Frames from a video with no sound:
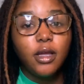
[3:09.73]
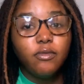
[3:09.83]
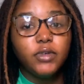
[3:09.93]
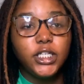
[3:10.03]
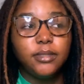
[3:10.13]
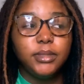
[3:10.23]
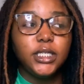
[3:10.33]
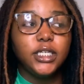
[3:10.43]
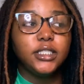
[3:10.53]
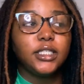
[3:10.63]
really,
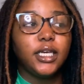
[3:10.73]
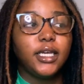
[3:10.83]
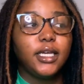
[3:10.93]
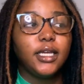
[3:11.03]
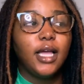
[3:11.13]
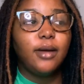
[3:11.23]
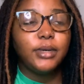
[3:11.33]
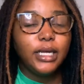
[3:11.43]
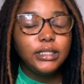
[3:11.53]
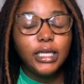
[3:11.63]
because like when
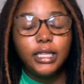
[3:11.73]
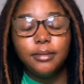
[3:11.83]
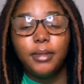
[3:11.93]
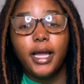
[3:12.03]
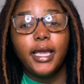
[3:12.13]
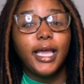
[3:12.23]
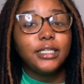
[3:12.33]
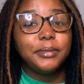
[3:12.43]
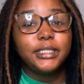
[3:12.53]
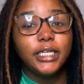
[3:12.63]
I say that my
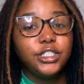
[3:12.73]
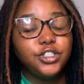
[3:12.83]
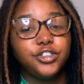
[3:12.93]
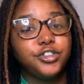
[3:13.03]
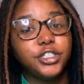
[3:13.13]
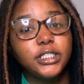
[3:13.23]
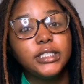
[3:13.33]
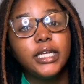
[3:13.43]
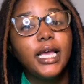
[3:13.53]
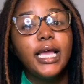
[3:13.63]
expectations are just
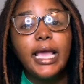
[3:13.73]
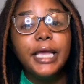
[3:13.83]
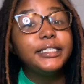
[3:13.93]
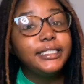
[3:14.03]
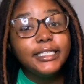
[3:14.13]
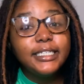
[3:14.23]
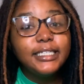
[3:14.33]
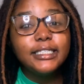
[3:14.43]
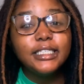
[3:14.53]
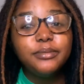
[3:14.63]
exceeded
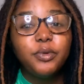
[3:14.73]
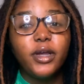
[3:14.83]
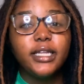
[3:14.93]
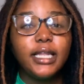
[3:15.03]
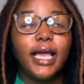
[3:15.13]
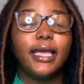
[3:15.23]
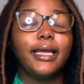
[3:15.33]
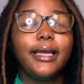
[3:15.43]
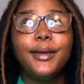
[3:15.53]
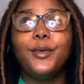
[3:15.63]
at this point, like,
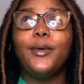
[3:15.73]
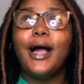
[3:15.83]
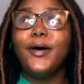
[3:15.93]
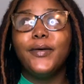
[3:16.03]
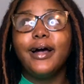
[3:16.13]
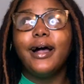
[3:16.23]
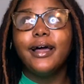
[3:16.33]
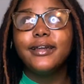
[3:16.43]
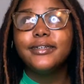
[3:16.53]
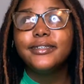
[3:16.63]
wow, God,